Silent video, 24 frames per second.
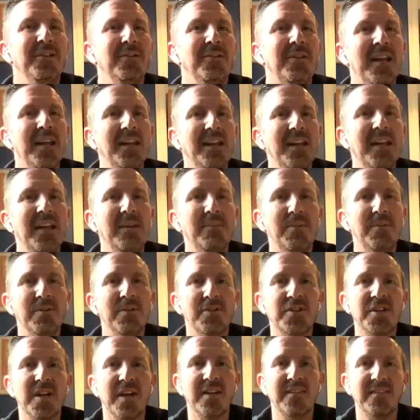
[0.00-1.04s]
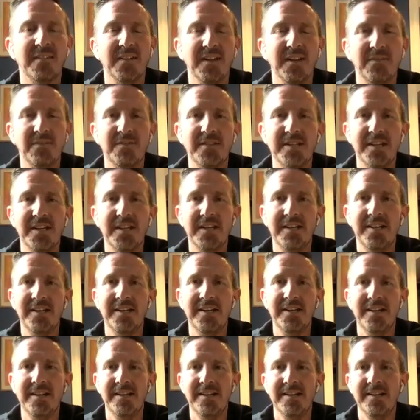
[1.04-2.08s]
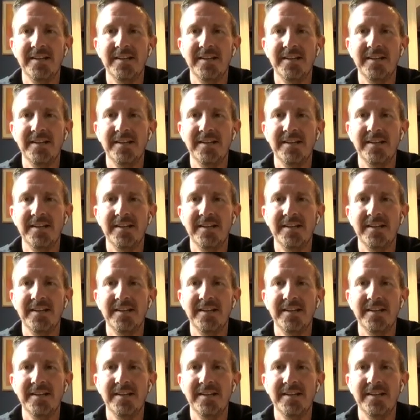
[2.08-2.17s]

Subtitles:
You can keep your chest lifted.